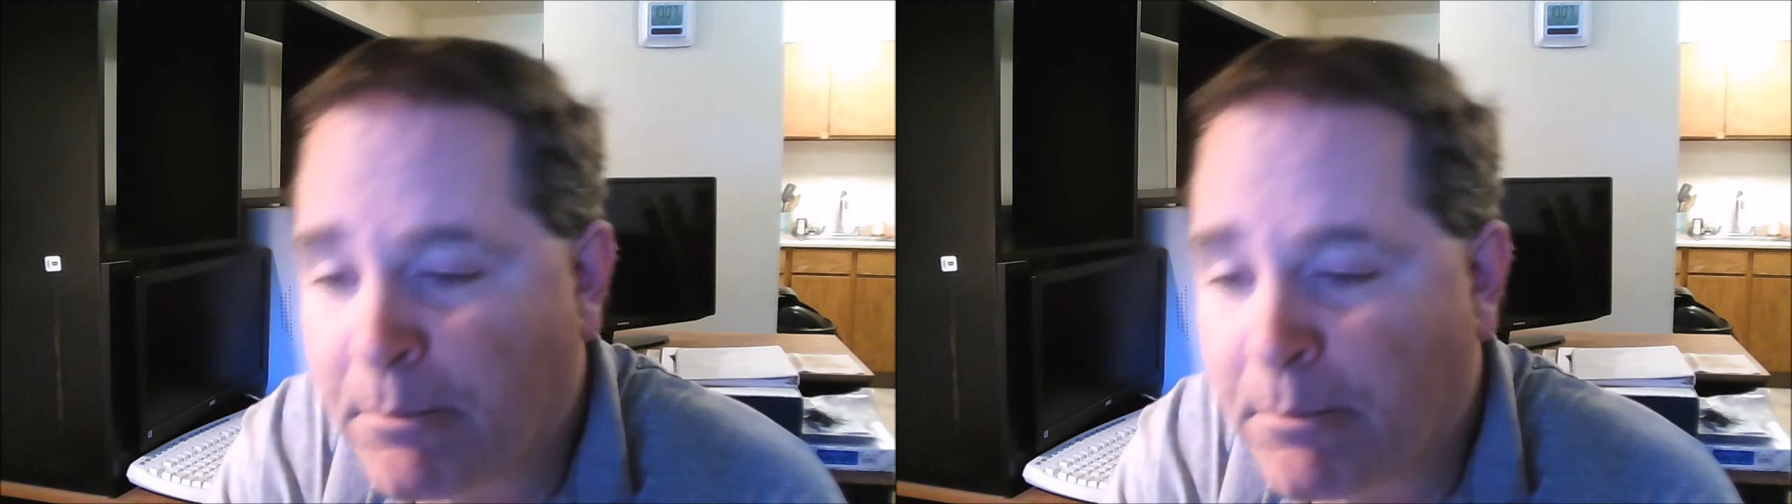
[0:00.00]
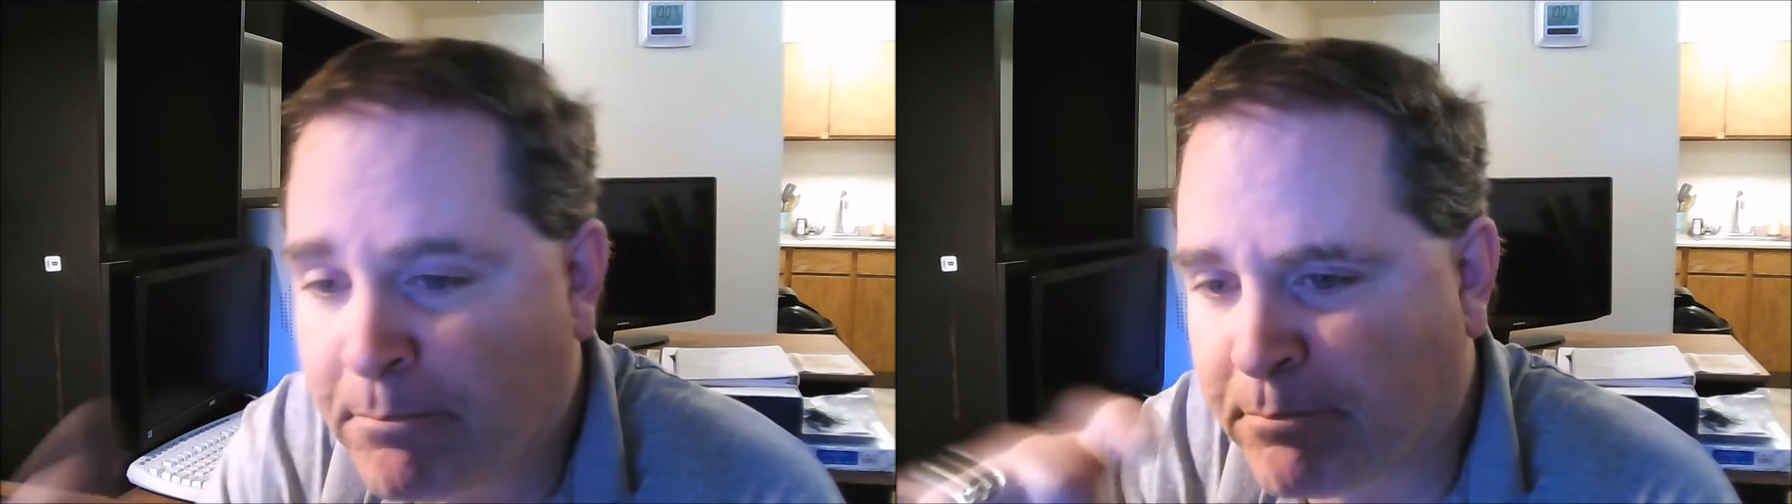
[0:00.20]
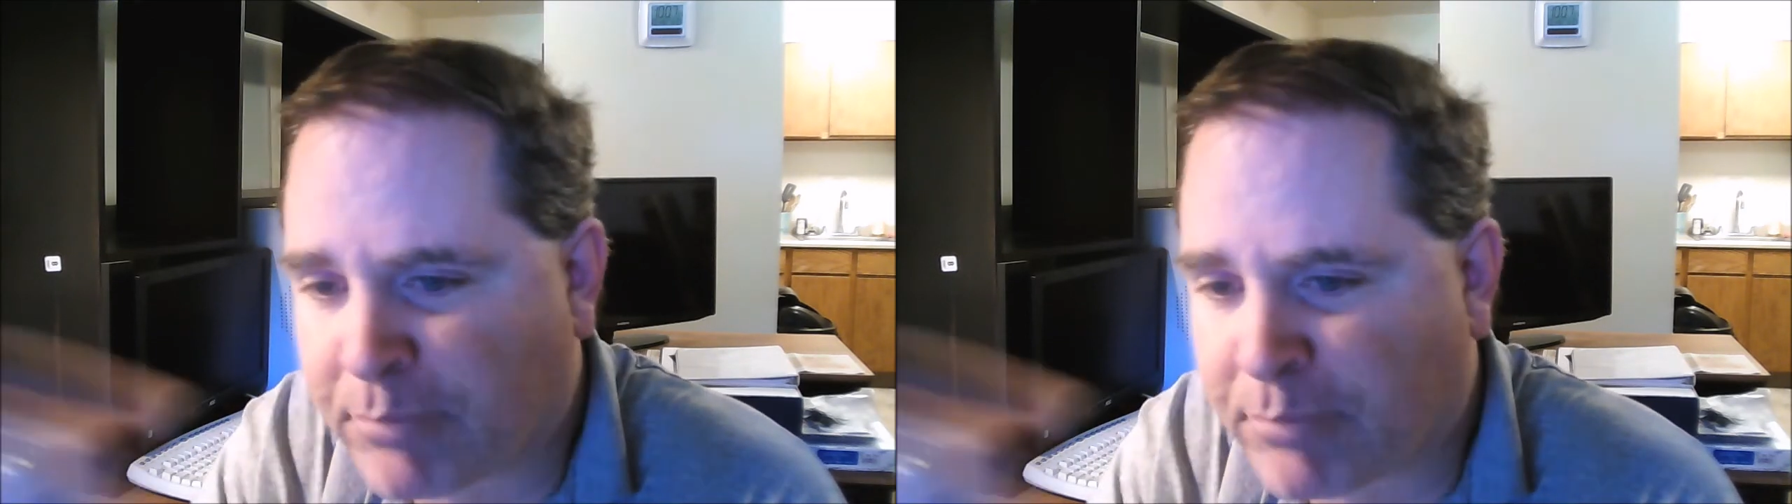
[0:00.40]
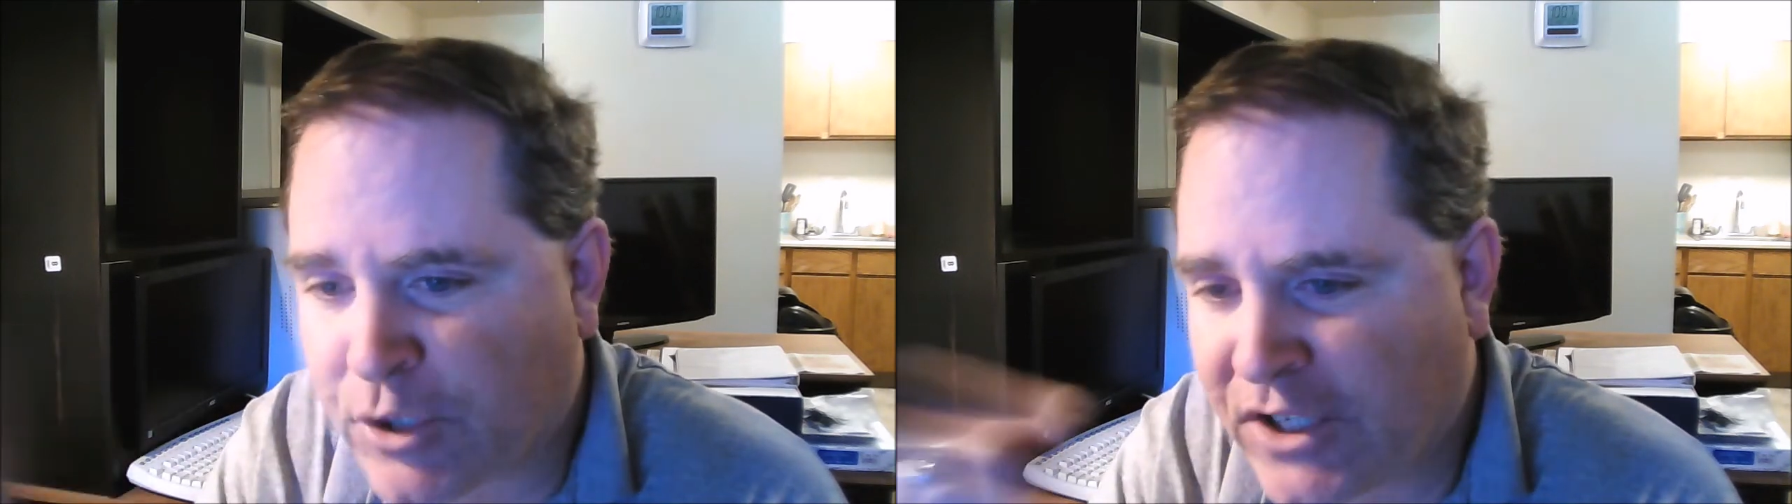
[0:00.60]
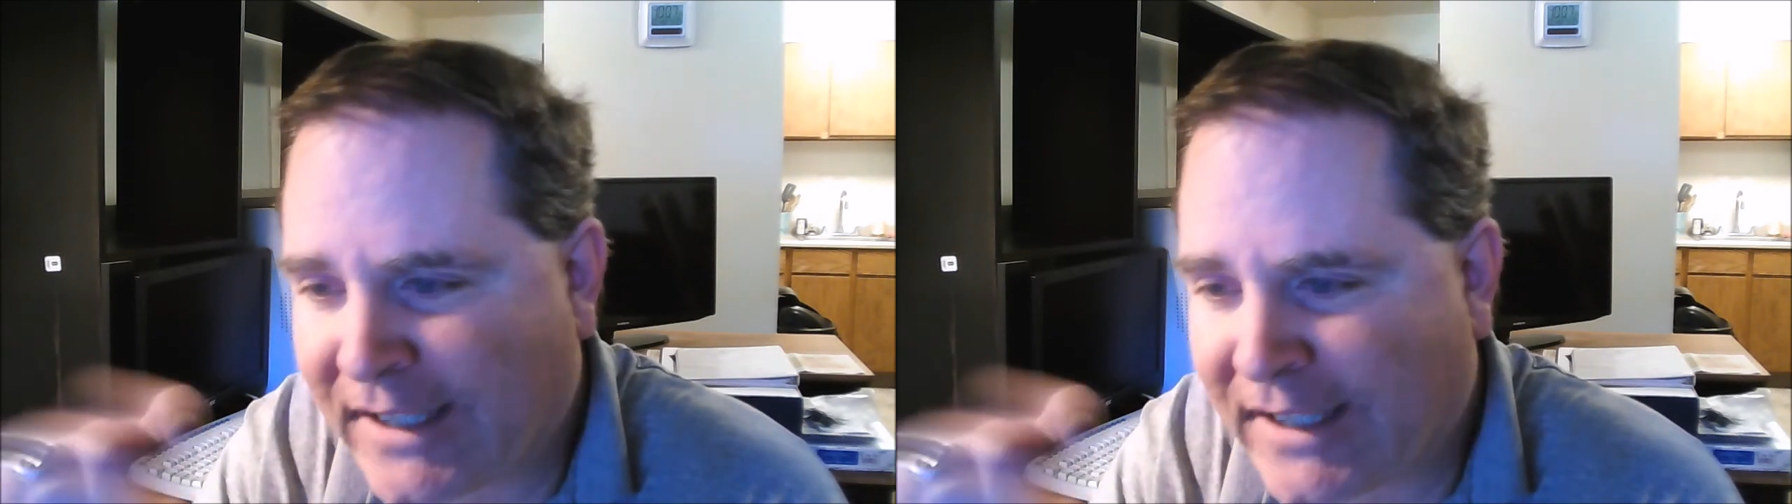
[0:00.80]
the
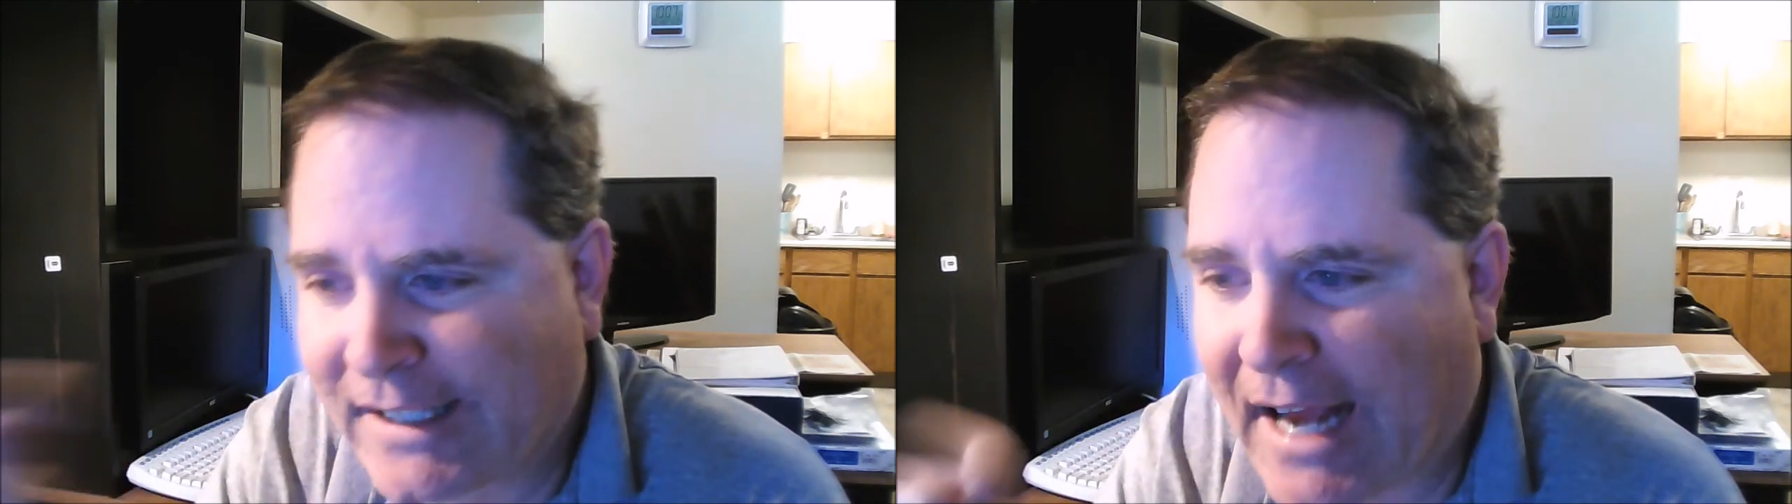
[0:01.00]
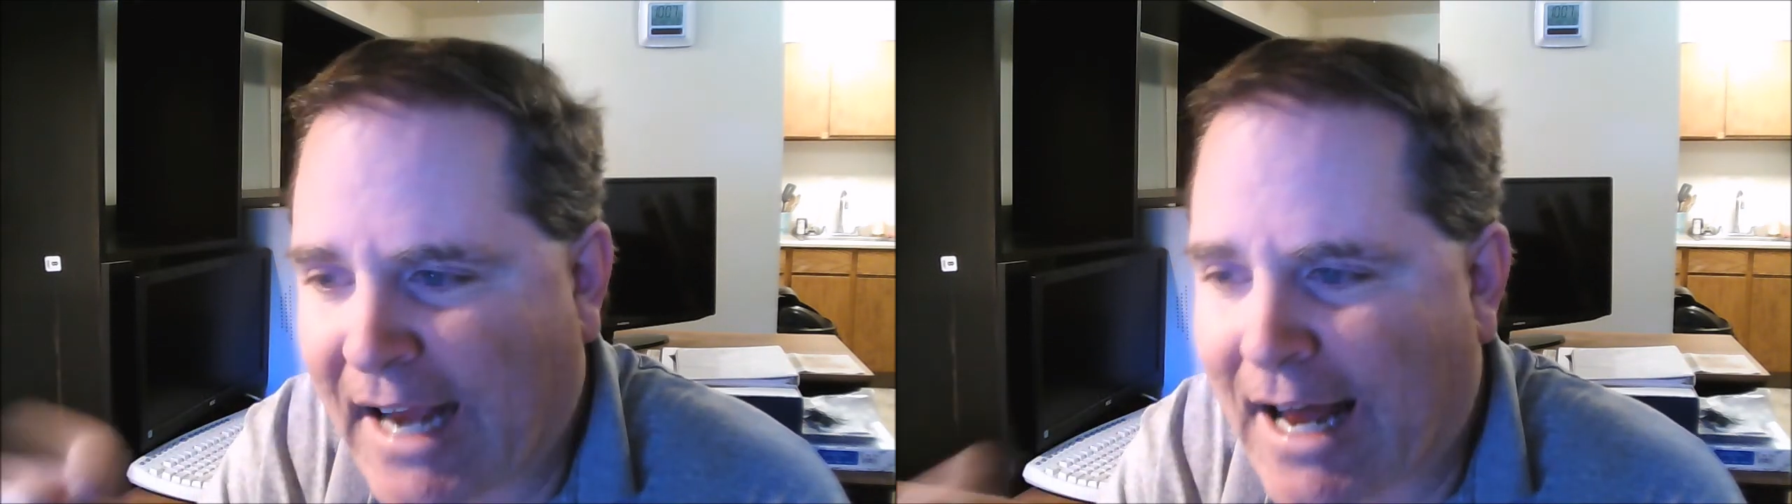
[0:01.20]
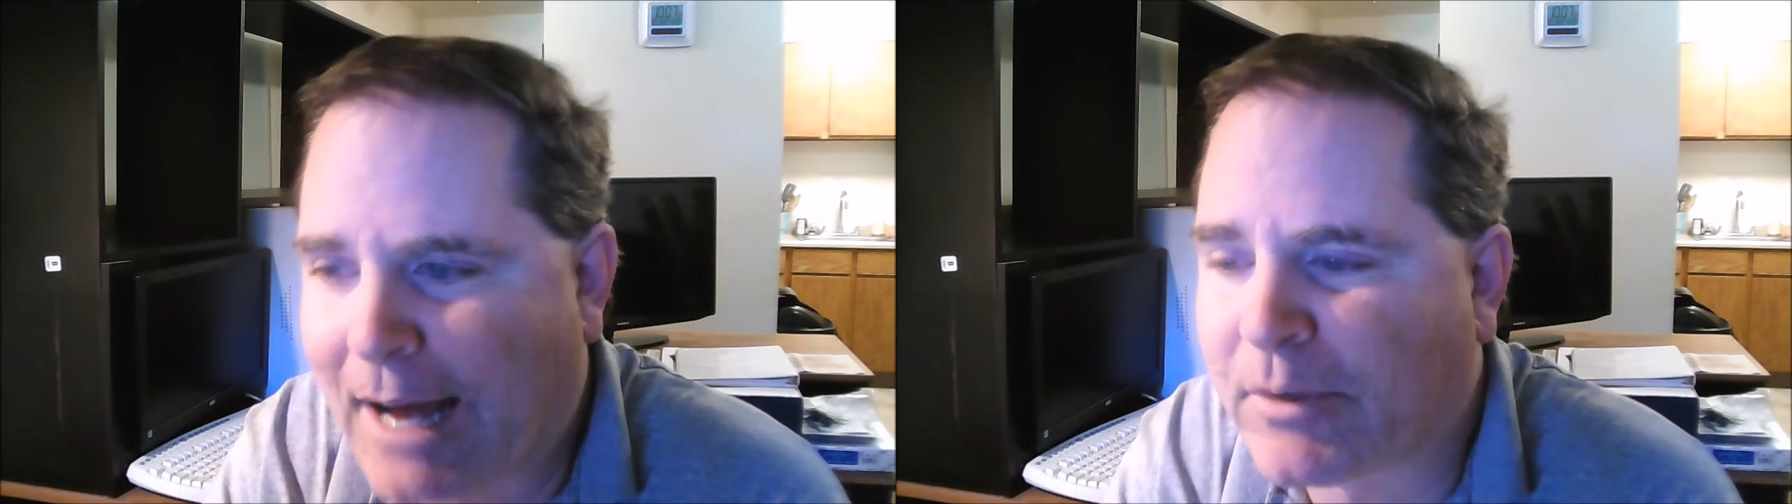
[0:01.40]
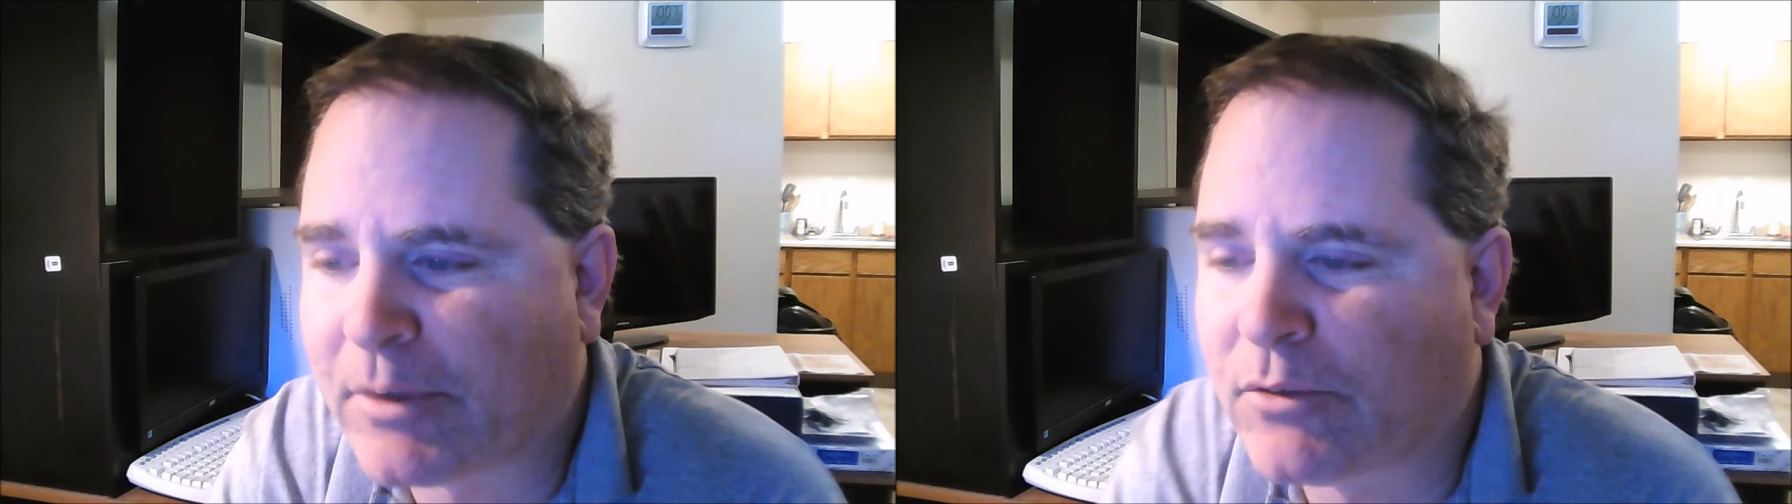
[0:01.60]
bridging gap